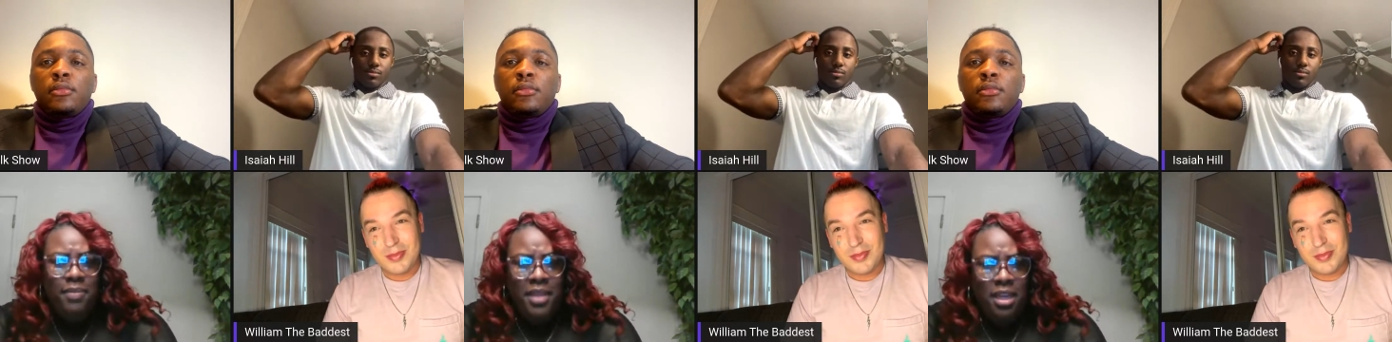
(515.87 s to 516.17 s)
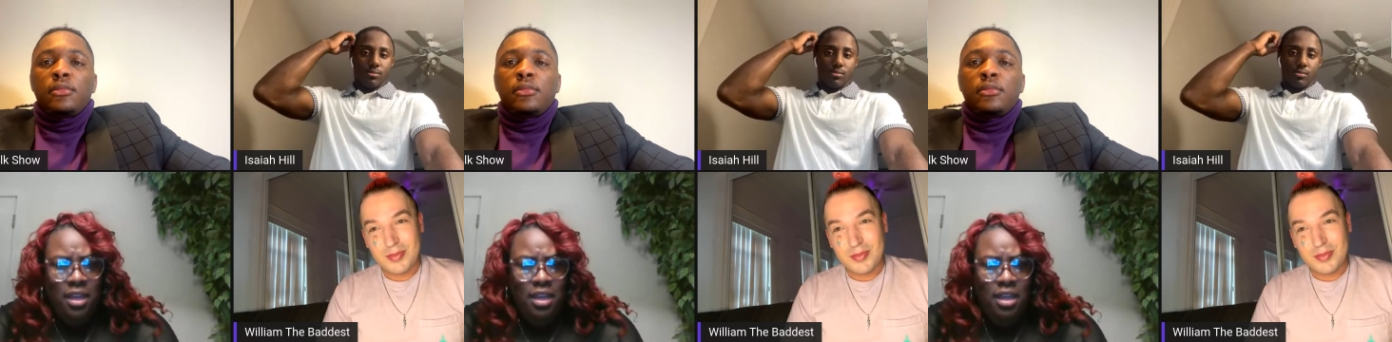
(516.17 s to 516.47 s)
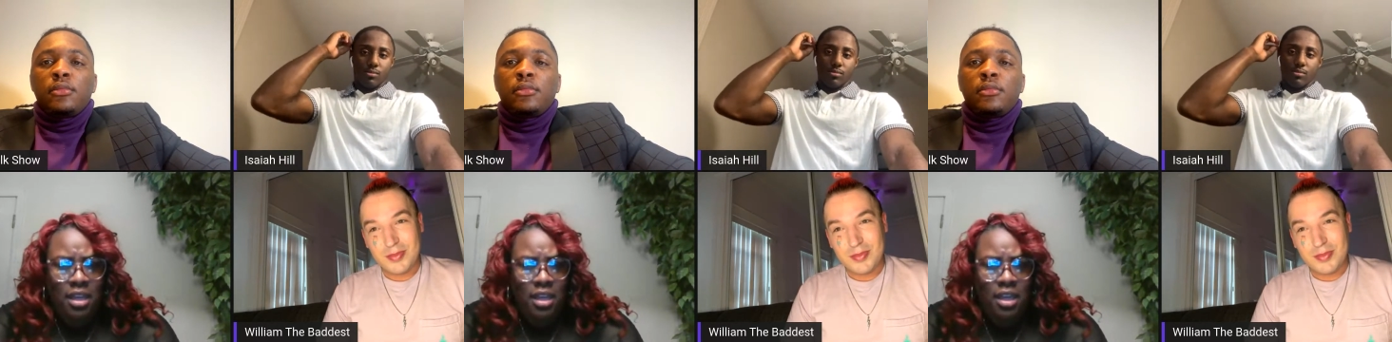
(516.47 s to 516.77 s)
Speaker 1: something.
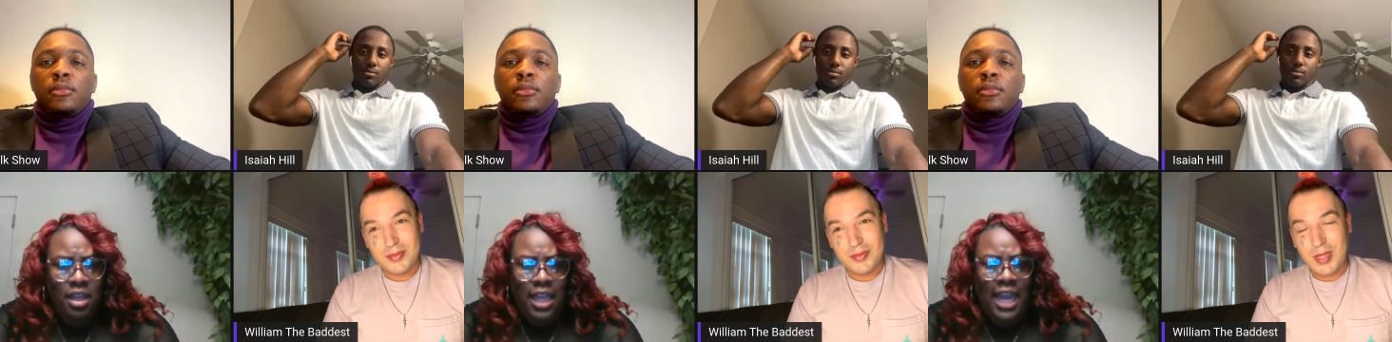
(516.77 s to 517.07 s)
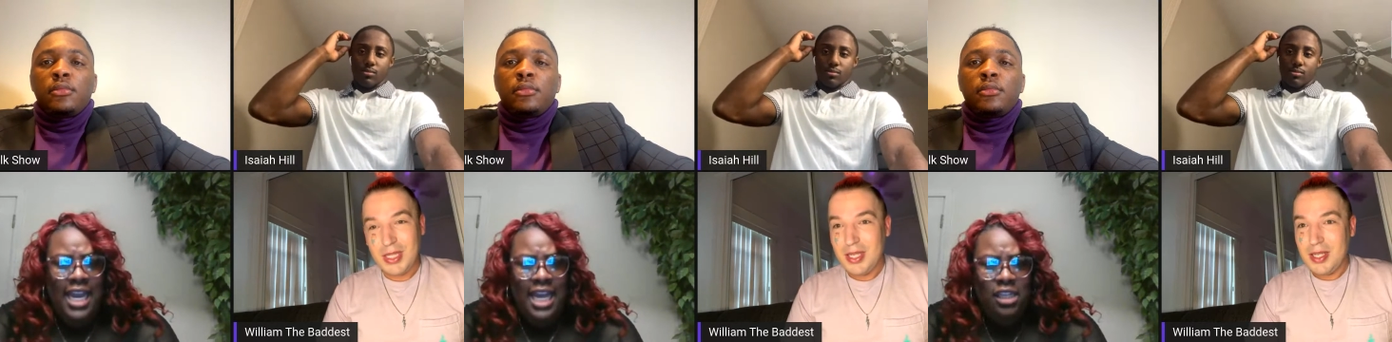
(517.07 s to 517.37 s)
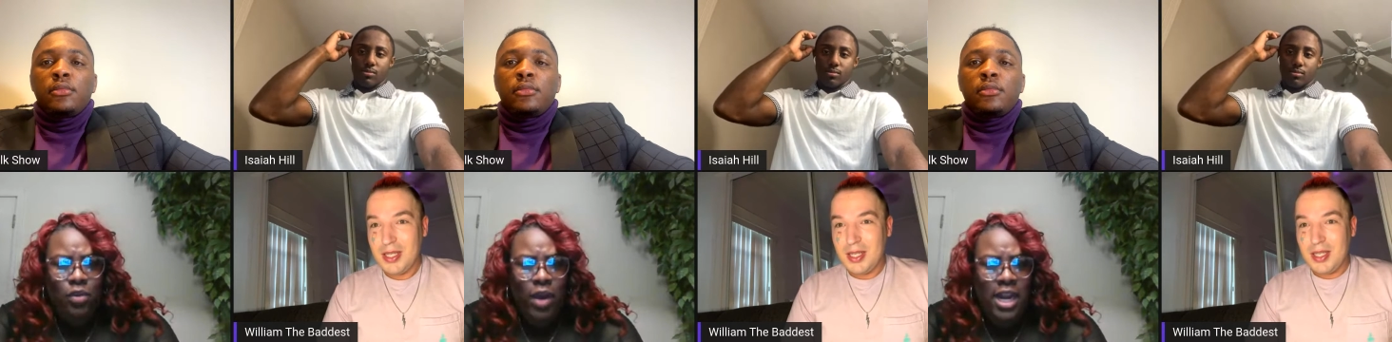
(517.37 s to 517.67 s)
Like he
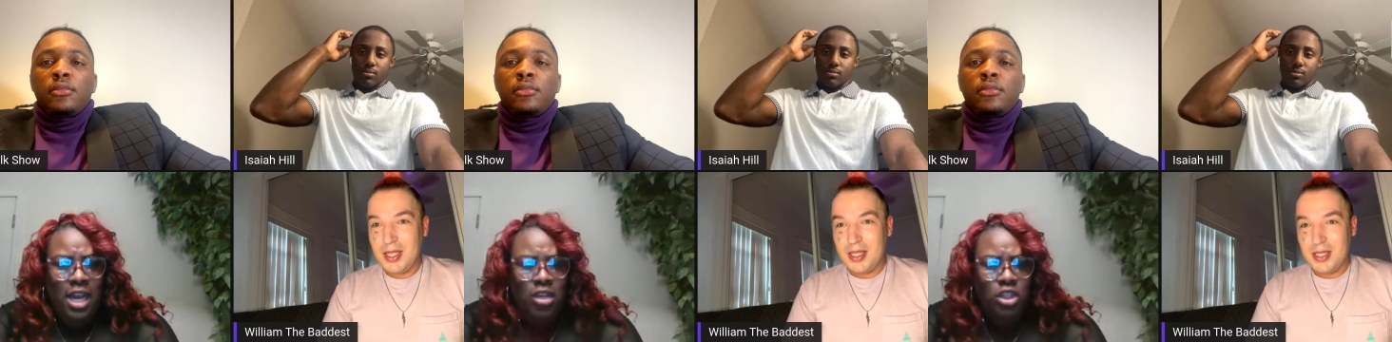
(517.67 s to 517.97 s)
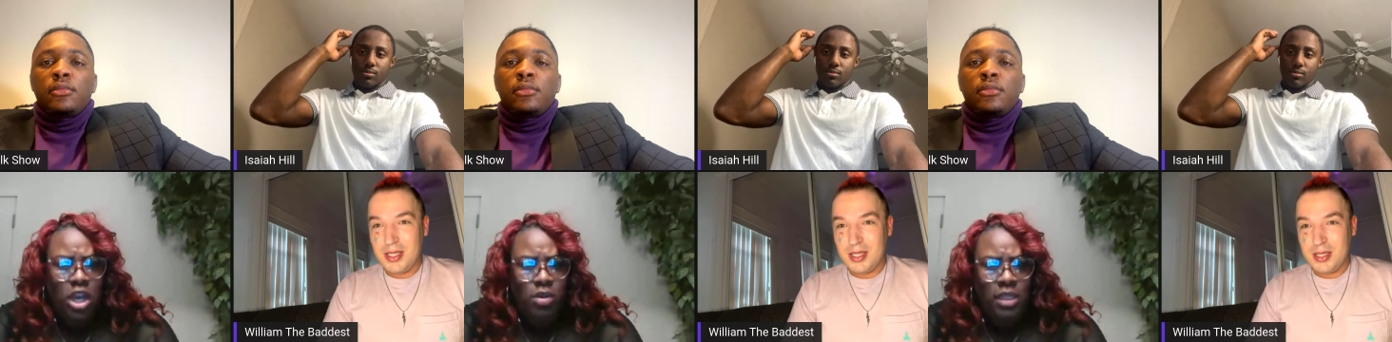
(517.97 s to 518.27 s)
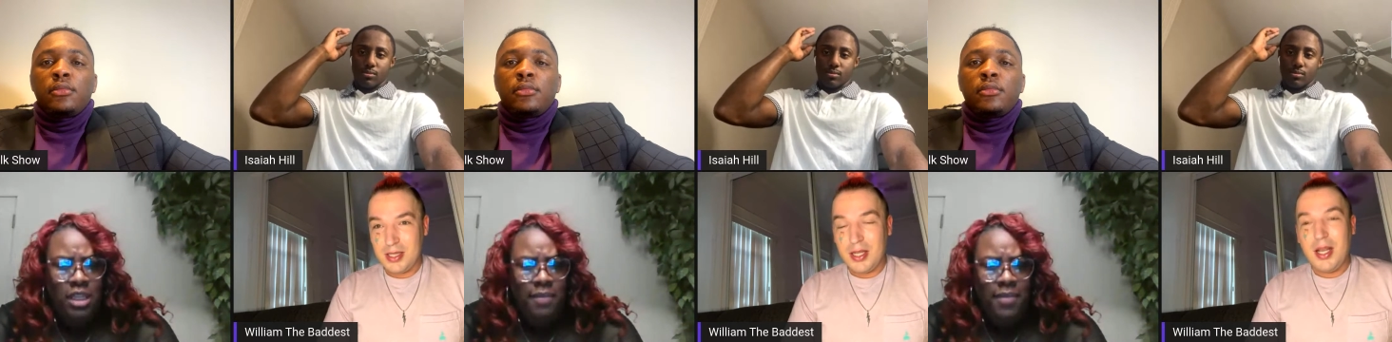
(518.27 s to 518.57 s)
has a radio
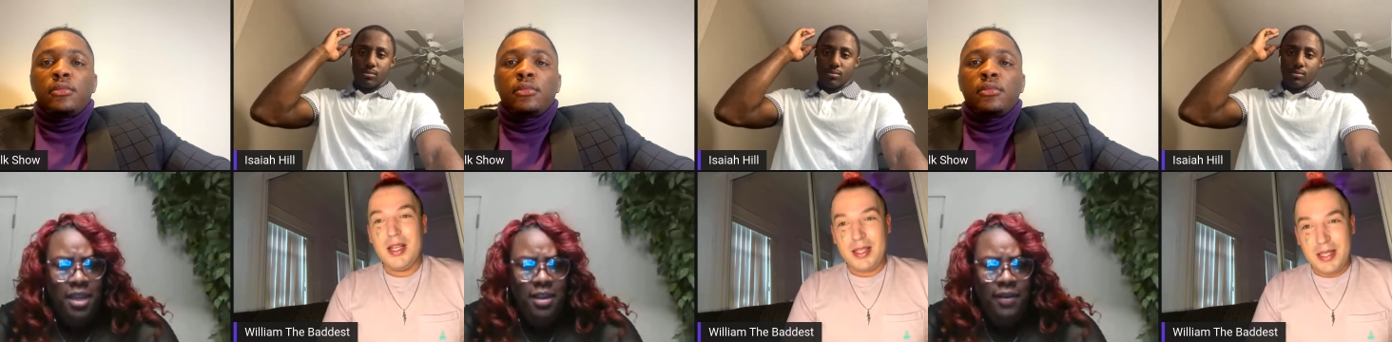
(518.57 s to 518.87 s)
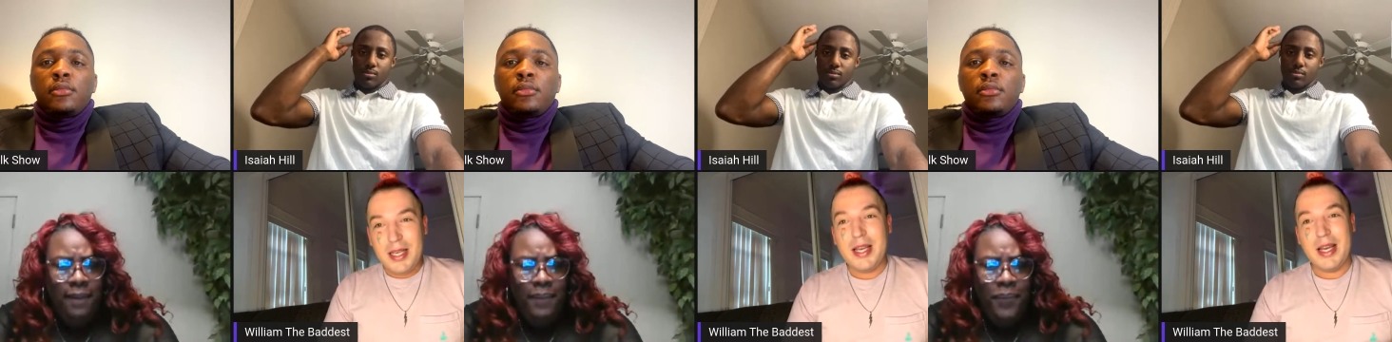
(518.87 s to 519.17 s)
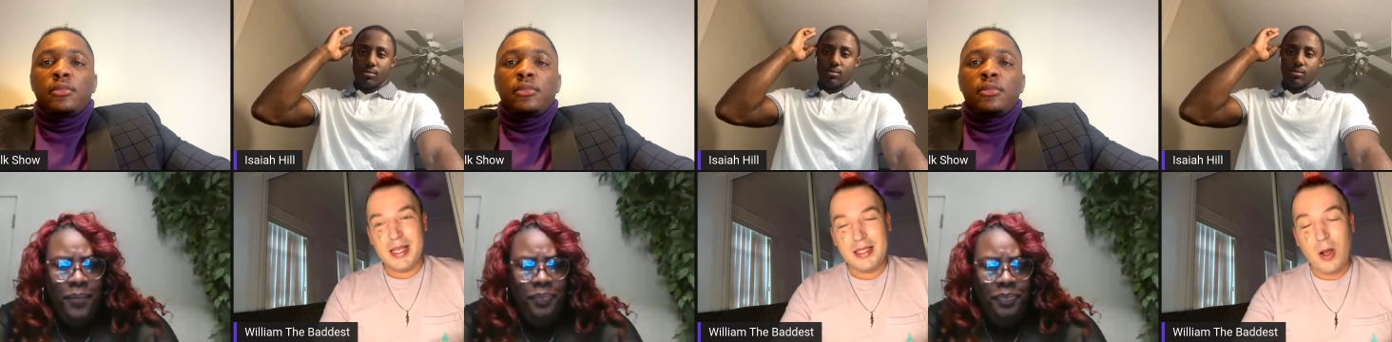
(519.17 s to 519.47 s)
show or something.
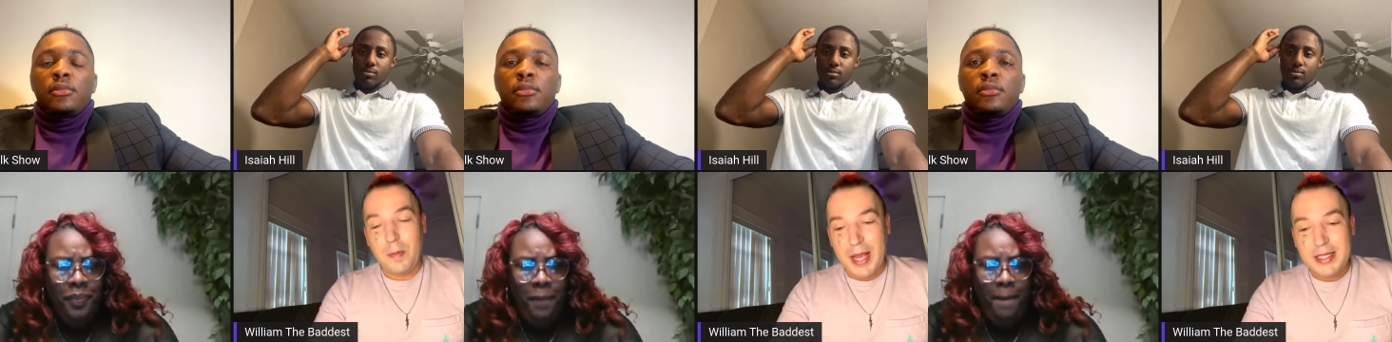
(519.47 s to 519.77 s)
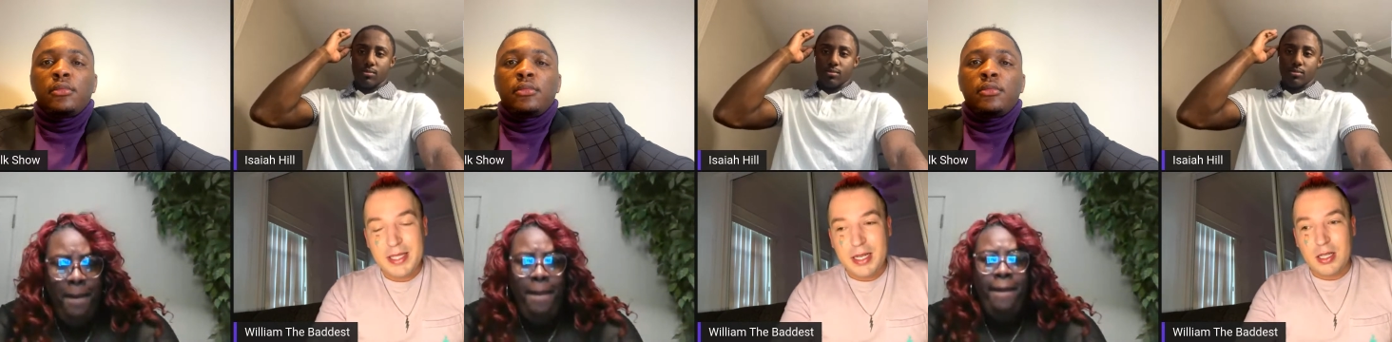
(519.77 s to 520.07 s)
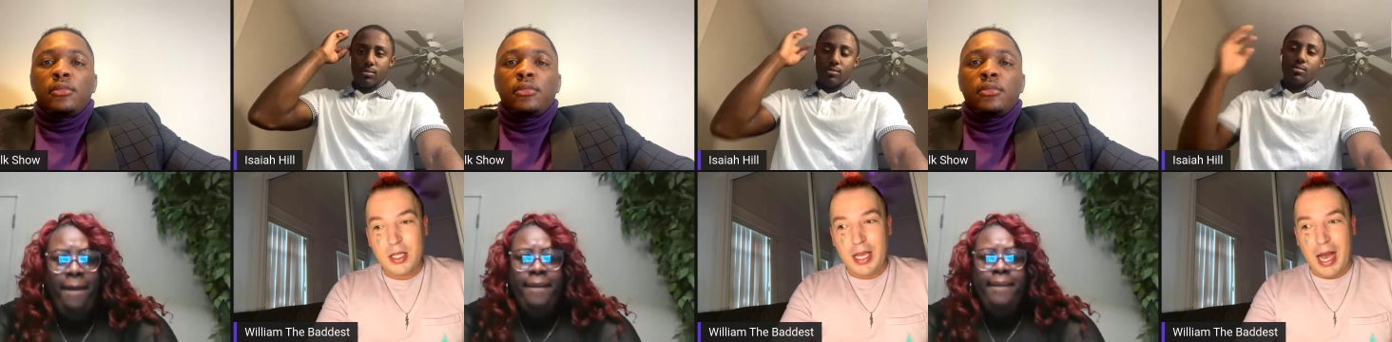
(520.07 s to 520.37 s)
Speaker 2: Yeah. So
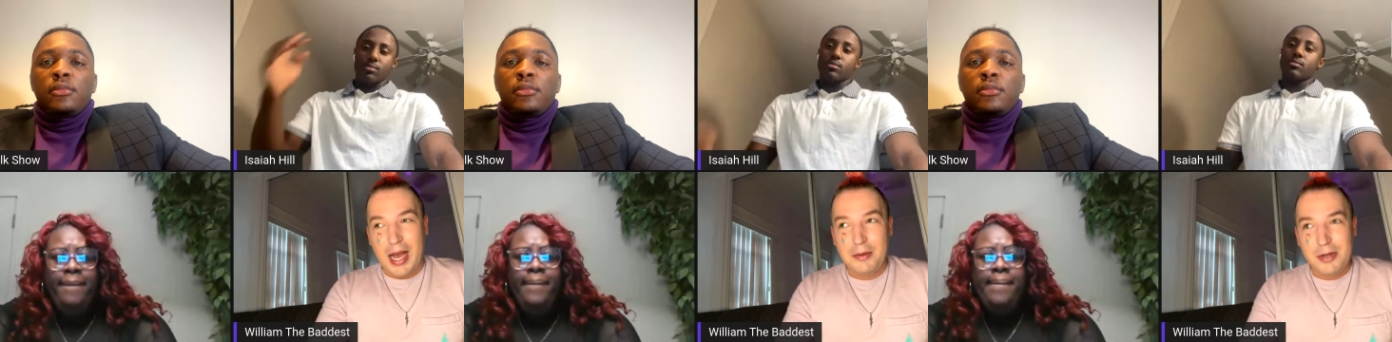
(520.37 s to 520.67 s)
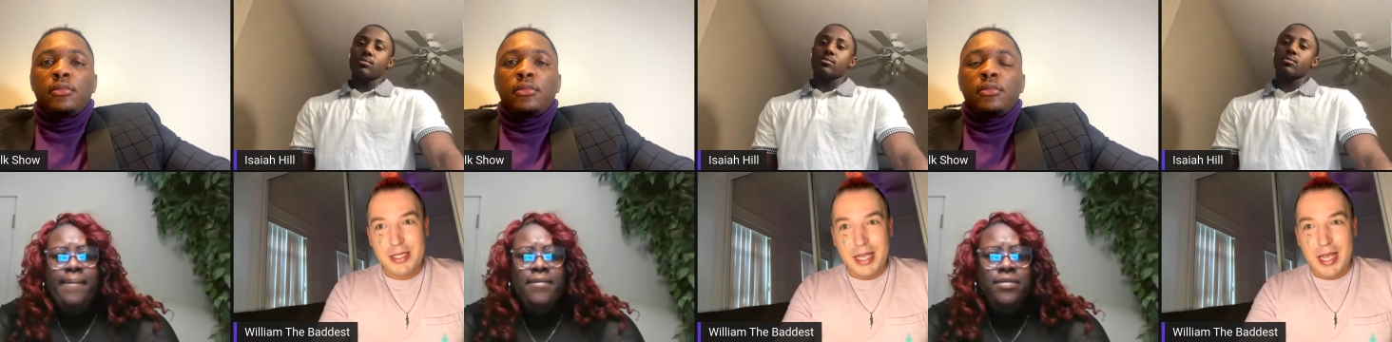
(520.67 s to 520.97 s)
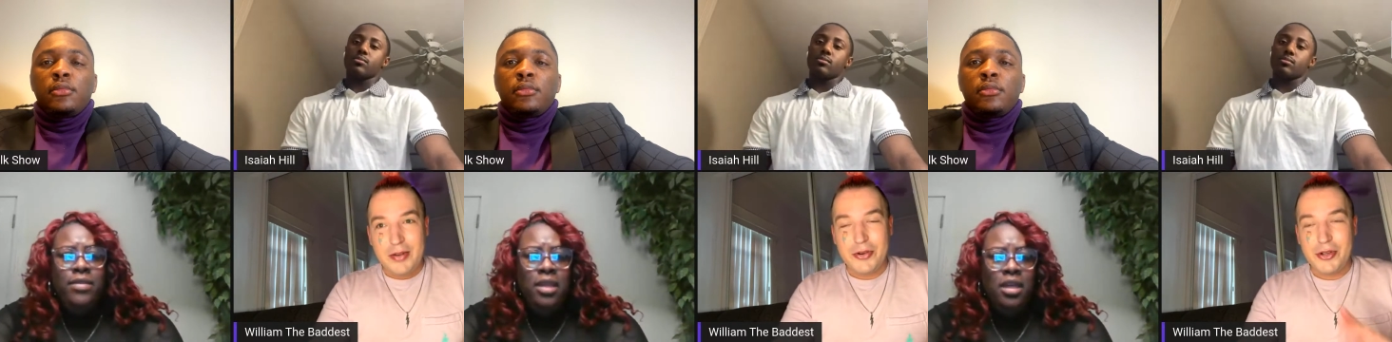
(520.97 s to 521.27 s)
basically, I was
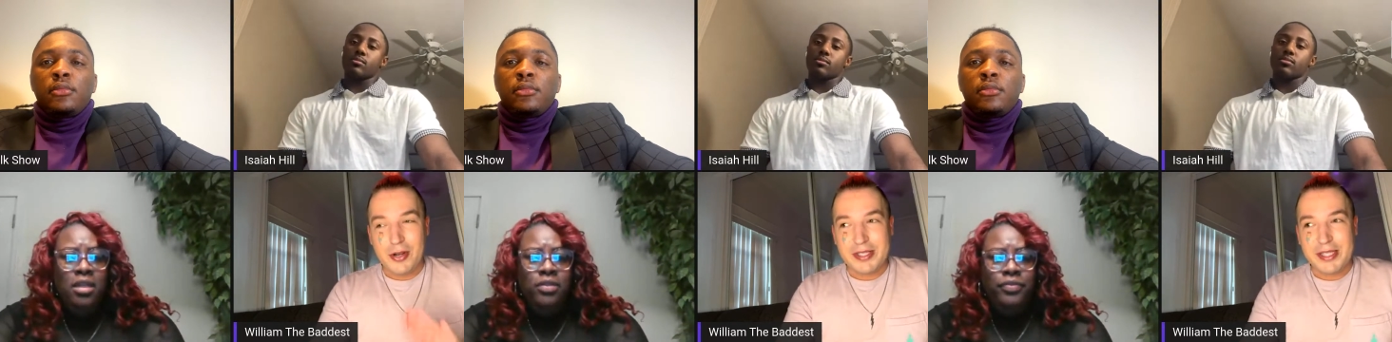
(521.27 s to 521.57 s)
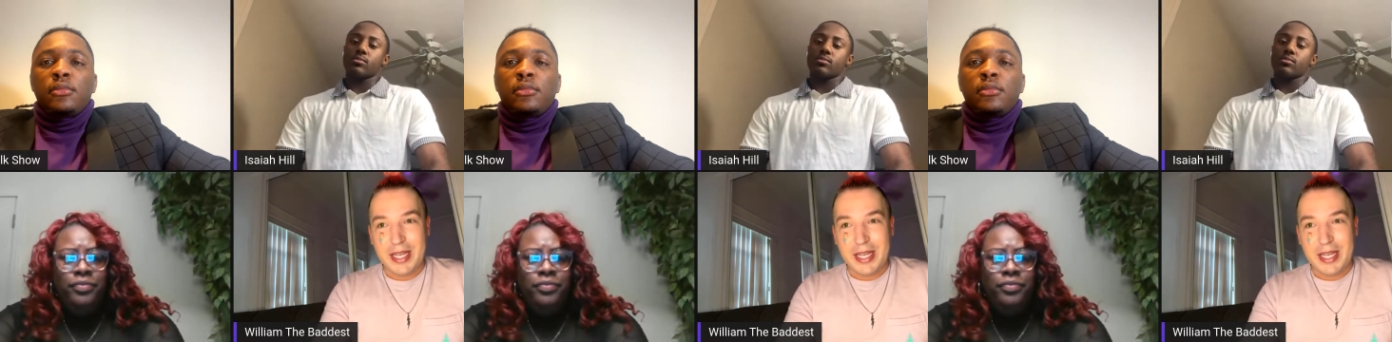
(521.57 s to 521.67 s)
in New York